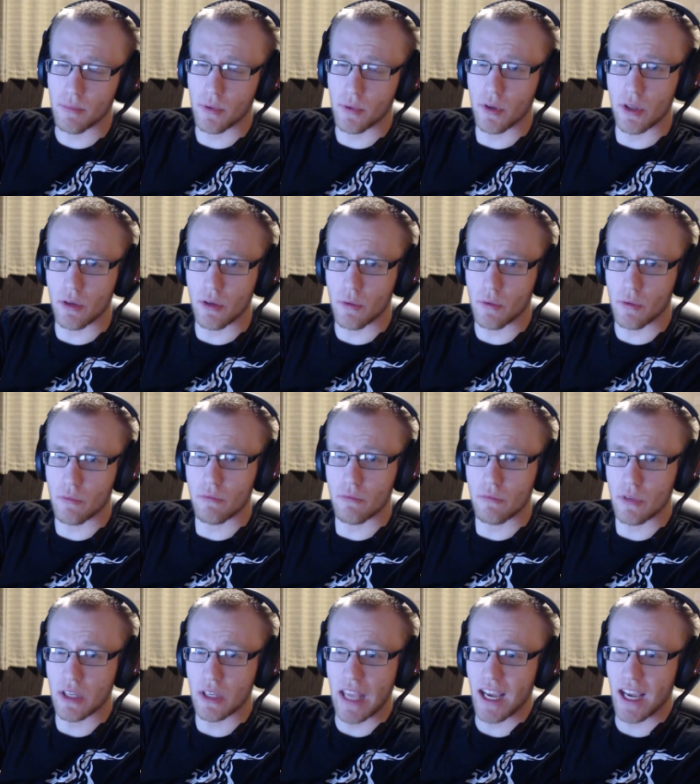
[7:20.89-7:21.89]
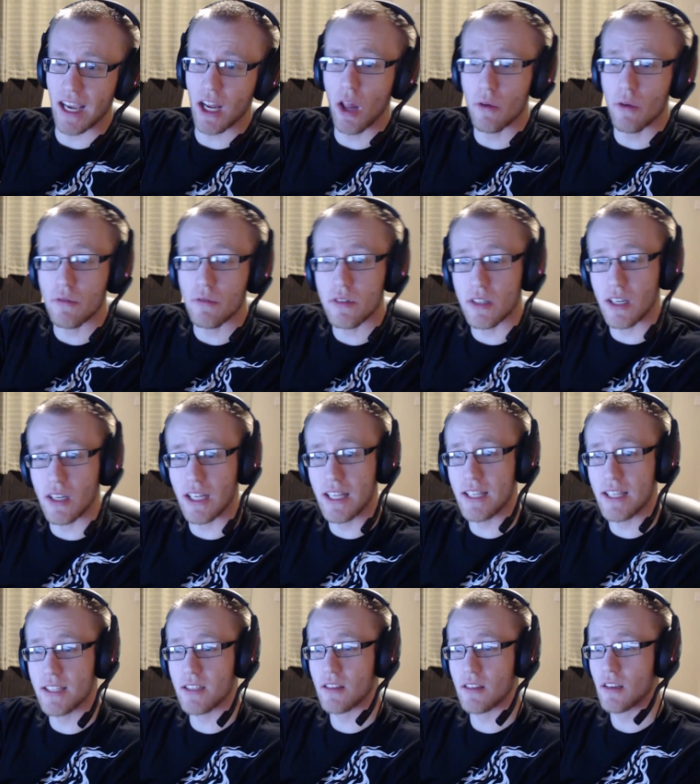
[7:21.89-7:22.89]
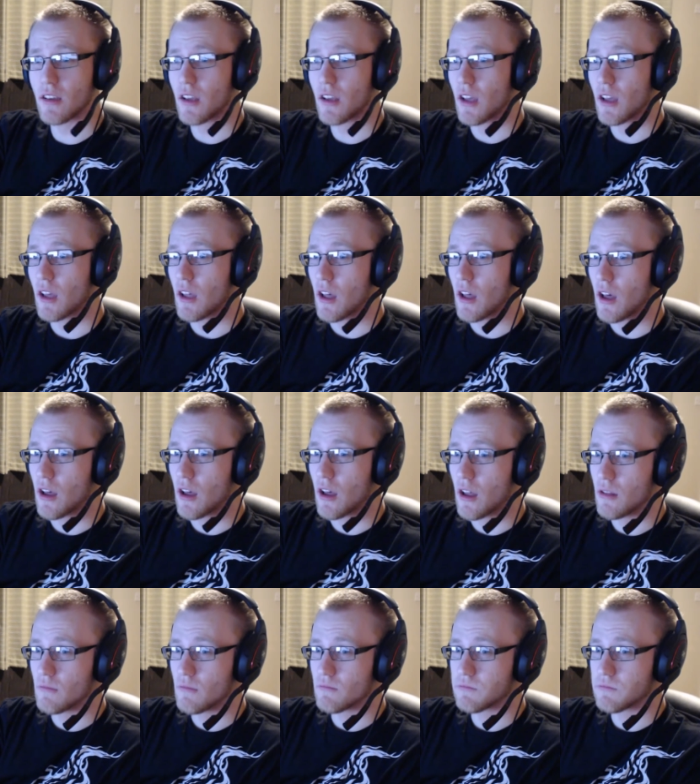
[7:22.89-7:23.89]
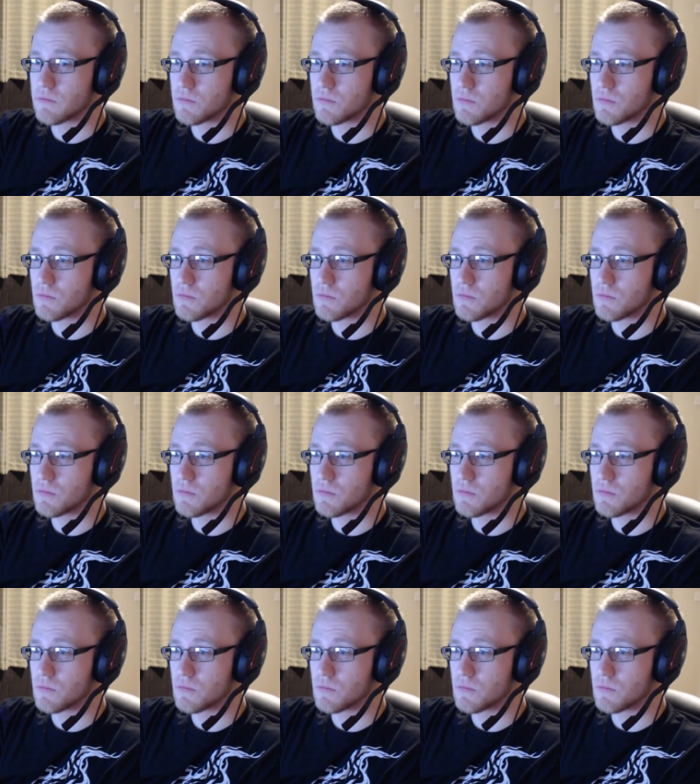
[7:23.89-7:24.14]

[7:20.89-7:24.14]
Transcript: but you're, you're getting close at least. Um,